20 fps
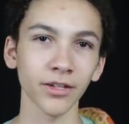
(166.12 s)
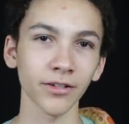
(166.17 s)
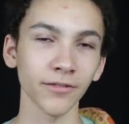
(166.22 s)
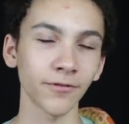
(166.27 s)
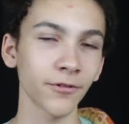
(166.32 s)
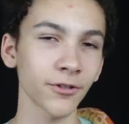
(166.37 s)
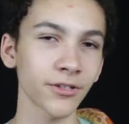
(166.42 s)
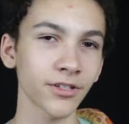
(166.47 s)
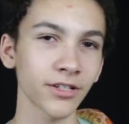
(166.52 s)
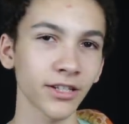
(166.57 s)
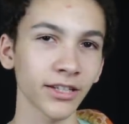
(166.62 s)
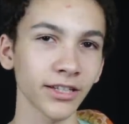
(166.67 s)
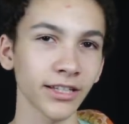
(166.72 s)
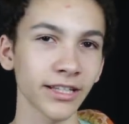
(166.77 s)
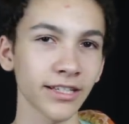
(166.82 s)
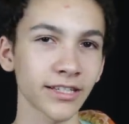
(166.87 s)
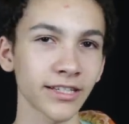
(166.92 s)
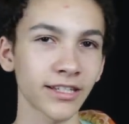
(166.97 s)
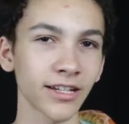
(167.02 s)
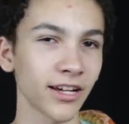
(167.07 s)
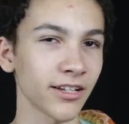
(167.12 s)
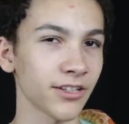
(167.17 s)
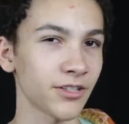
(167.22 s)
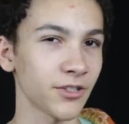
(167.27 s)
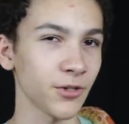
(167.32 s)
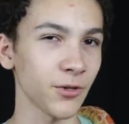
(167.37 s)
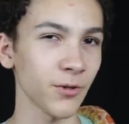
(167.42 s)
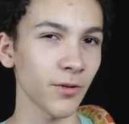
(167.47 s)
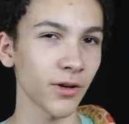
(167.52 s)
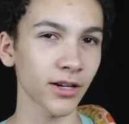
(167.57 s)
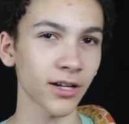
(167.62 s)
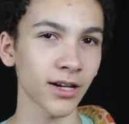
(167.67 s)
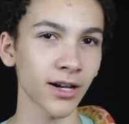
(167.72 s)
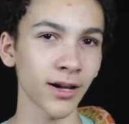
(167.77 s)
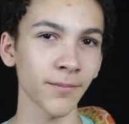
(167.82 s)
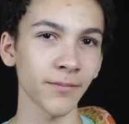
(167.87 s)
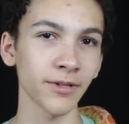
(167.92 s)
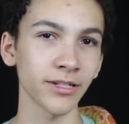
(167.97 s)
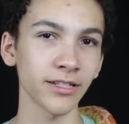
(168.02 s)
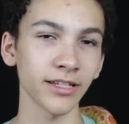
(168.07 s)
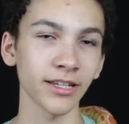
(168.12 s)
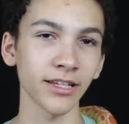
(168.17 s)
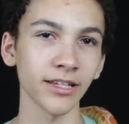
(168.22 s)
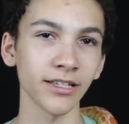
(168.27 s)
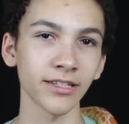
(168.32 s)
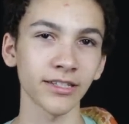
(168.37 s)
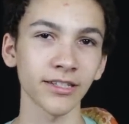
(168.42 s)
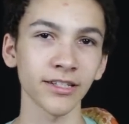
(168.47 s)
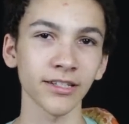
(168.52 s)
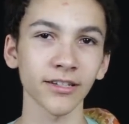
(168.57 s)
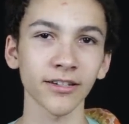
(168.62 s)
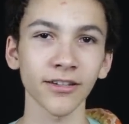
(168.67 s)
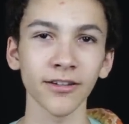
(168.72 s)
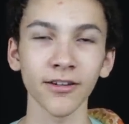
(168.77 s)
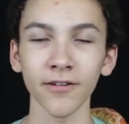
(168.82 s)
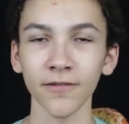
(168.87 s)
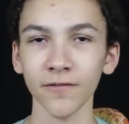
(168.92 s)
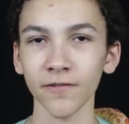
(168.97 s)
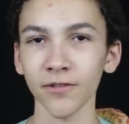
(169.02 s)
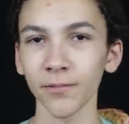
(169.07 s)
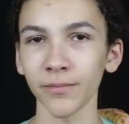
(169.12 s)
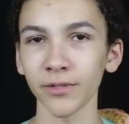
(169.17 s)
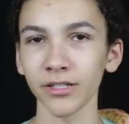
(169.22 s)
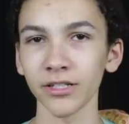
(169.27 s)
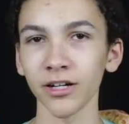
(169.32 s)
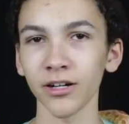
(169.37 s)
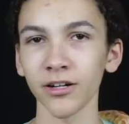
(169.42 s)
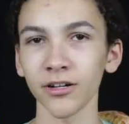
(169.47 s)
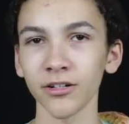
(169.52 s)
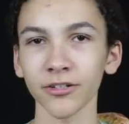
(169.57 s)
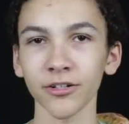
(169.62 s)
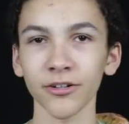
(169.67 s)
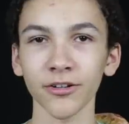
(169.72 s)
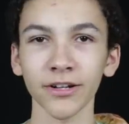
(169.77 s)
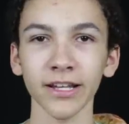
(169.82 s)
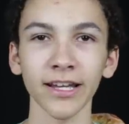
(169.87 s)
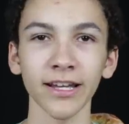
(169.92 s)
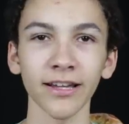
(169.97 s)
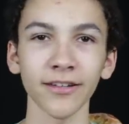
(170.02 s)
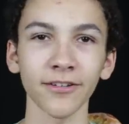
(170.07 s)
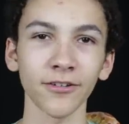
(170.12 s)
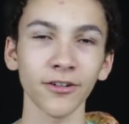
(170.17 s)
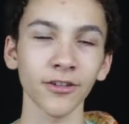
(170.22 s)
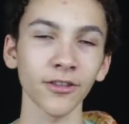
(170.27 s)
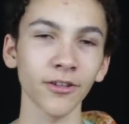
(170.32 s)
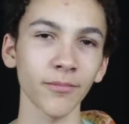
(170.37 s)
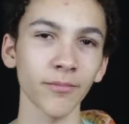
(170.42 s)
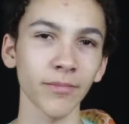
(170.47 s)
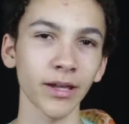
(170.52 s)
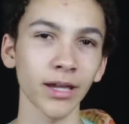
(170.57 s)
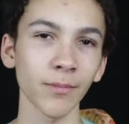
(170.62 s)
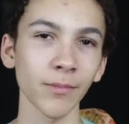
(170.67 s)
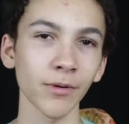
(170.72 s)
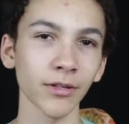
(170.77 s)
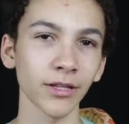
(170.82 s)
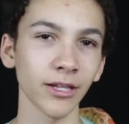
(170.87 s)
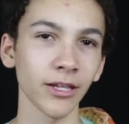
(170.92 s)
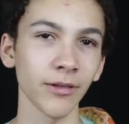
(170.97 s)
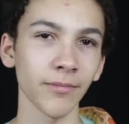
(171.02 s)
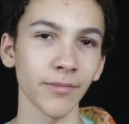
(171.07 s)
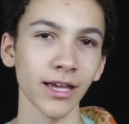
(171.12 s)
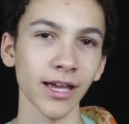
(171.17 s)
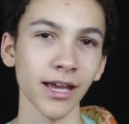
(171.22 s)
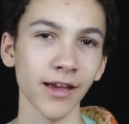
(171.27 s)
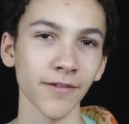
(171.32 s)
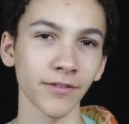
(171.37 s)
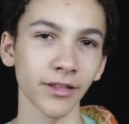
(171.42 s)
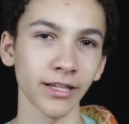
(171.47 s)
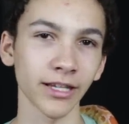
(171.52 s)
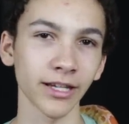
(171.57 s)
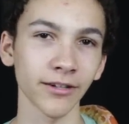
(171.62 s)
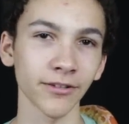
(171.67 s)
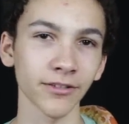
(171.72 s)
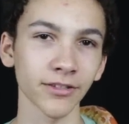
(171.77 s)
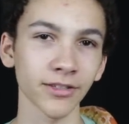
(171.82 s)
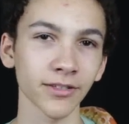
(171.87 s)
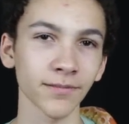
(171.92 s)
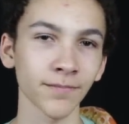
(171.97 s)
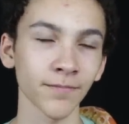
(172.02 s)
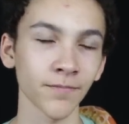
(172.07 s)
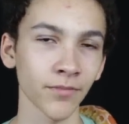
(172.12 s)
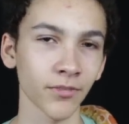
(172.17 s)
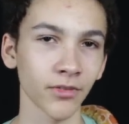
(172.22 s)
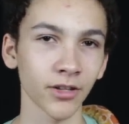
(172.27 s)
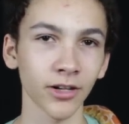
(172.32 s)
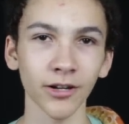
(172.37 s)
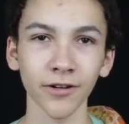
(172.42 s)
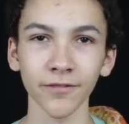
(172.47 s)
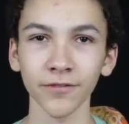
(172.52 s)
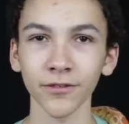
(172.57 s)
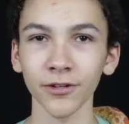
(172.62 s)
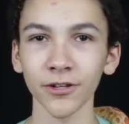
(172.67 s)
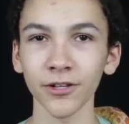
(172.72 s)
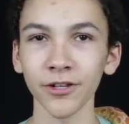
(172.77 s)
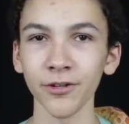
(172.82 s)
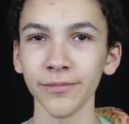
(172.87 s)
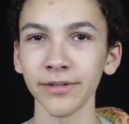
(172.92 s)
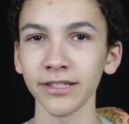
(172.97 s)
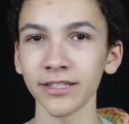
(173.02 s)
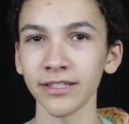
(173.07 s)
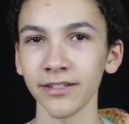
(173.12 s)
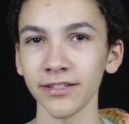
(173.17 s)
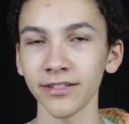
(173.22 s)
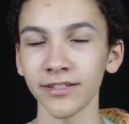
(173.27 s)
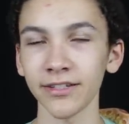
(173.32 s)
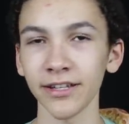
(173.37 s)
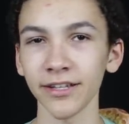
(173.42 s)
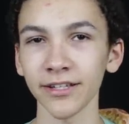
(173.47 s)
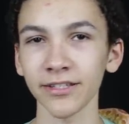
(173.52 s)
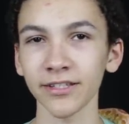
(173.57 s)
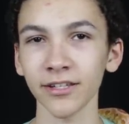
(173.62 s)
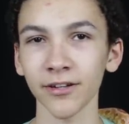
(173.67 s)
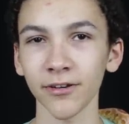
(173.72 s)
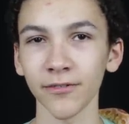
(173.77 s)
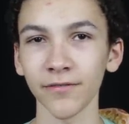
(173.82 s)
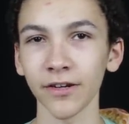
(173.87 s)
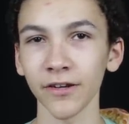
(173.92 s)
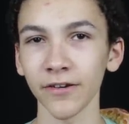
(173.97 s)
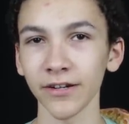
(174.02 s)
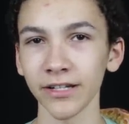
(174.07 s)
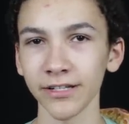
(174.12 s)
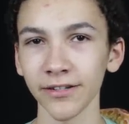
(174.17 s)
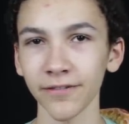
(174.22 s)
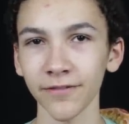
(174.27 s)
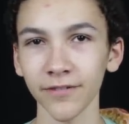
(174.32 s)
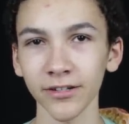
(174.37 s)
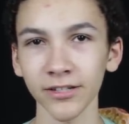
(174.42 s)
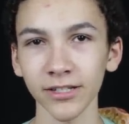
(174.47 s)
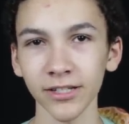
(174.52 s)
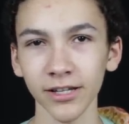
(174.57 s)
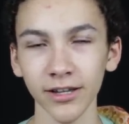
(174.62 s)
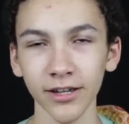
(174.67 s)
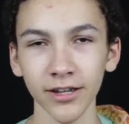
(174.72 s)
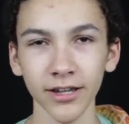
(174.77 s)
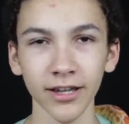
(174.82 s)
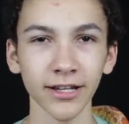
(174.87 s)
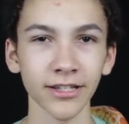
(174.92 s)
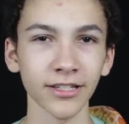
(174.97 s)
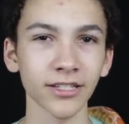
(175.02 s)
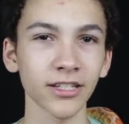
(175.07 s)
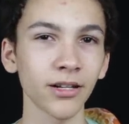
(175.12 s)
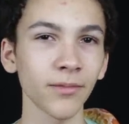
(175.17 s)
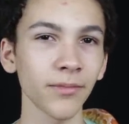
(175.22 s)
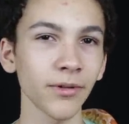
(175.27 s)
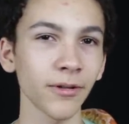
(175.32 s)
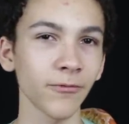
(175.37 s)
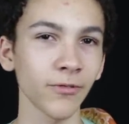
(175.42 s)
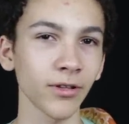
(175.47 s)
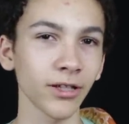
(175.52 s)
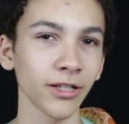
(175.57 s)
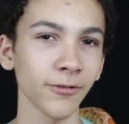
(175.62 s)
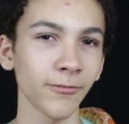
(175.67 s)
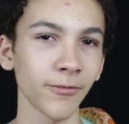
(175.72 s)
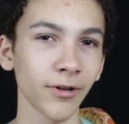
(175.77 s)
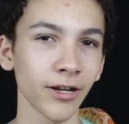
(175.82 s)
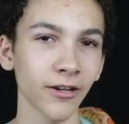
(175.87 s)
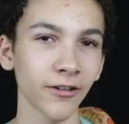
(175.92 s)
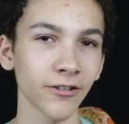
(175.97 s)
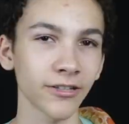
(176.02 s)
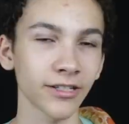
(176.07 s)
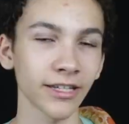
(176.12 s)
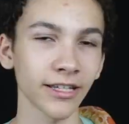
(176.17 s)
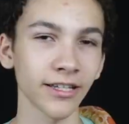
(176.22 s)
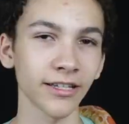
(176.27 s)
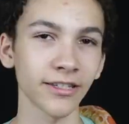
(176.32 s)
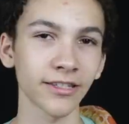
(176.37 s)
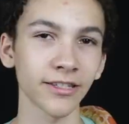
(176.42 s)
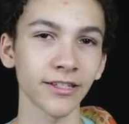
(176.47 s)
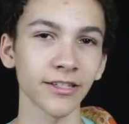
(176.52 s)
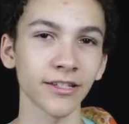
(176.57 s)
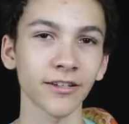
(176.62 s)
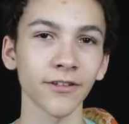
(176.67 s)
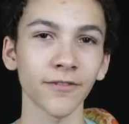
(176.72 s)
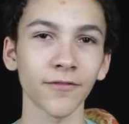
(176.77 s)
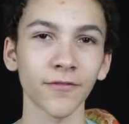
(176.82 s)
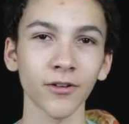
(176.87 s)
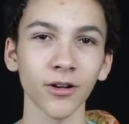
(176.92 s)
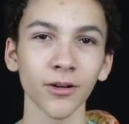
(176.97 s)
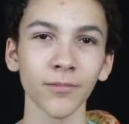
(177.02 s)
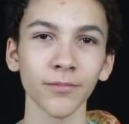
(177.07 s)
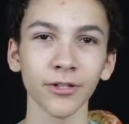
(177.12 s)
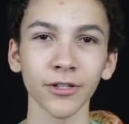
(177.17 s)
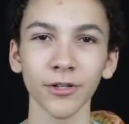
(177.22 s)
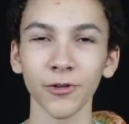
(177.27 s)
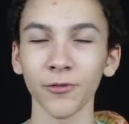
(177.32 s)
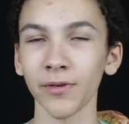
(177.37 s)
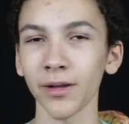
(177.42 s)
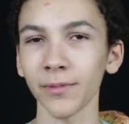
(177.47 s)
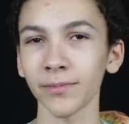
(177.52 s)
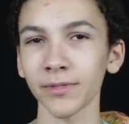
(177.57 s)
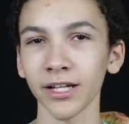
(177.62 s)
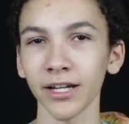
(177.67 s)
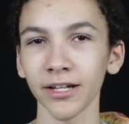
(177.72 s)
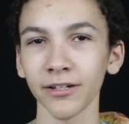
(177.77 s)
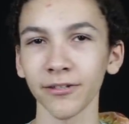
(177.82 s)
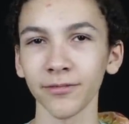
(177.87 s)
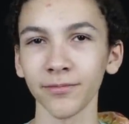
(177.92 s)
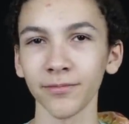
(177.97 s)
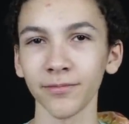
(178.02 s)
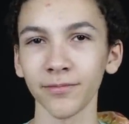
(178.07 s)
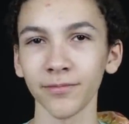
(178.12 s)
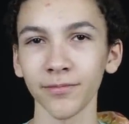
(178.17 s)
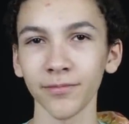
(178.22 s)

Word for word: Unfortunately, it's not too uncommon to get sick from a dog or cat or other mammal that you may have in the house. However, humans and snakes are very different, and it's going to be really rare to get sick from your reptile.